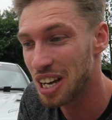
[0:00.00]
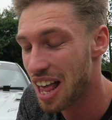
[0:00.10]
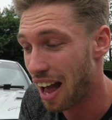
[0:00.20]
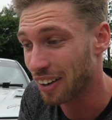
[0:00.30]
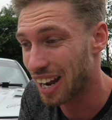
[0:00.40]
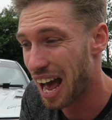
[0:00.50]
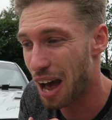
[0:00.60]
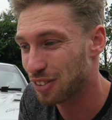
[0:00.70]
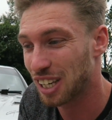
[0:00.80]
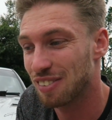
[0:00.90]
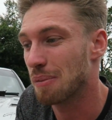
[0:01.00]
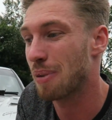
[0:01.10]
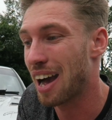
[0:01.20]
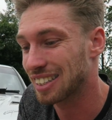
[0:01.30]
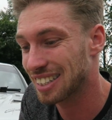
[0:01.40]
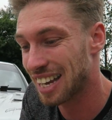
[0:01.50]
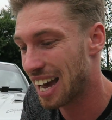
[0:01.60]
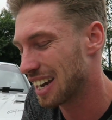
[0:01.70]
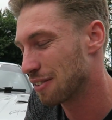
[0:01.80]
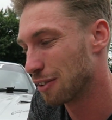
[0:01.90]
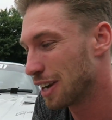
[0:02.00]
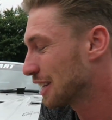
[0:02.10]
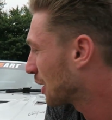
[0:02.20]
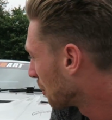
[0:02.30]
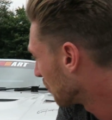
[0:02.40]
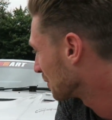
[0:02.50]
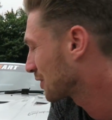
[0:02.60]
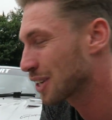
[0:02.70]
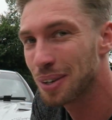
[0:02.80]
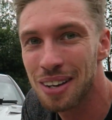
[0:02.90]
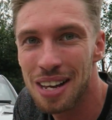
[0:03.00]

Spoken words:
I'm gonna have to give it back to Dan. I really don't want to.